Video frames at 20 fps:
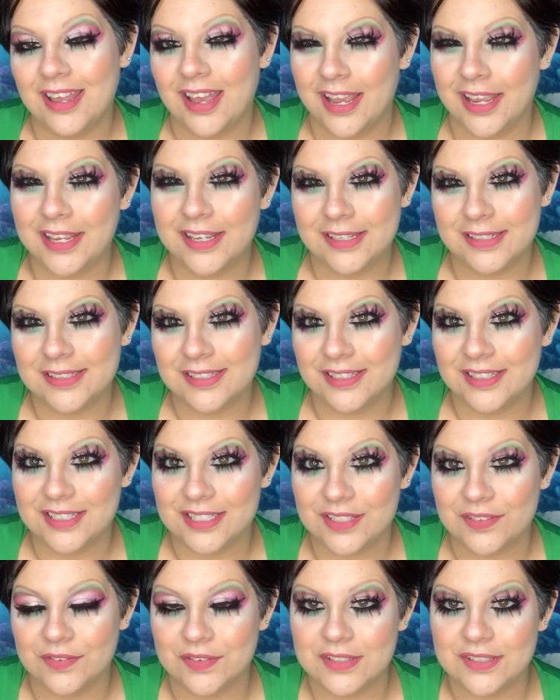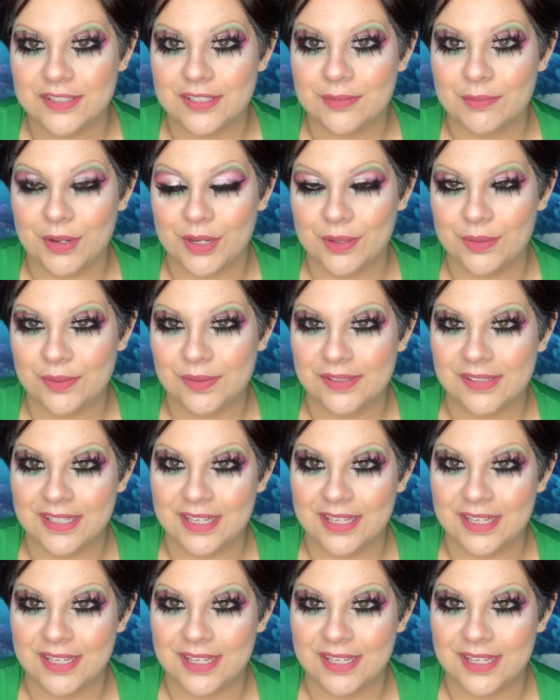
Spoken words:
I can tell the difference in my own